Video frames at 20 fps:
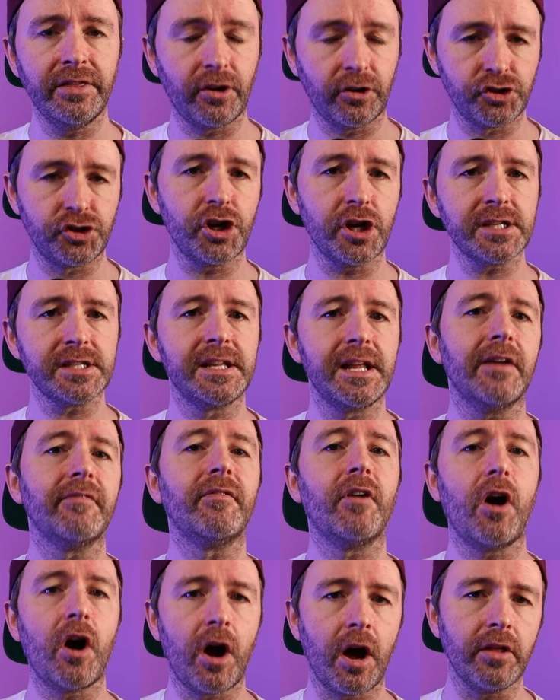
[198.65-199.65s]
They're just there
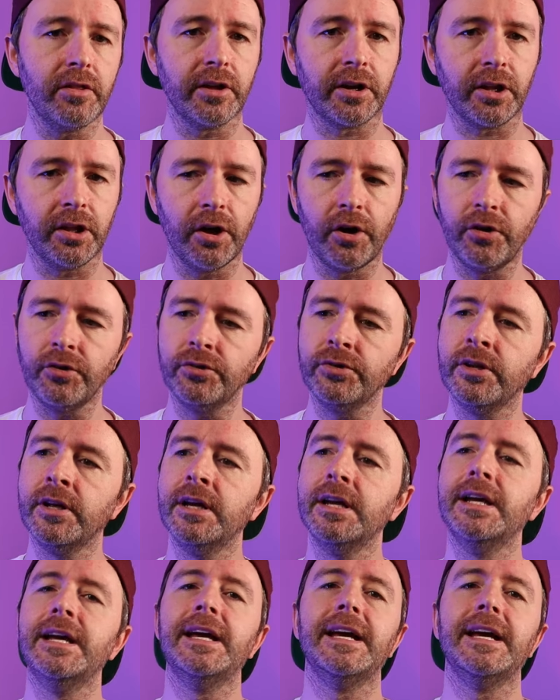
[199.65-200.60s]
for Art the Clown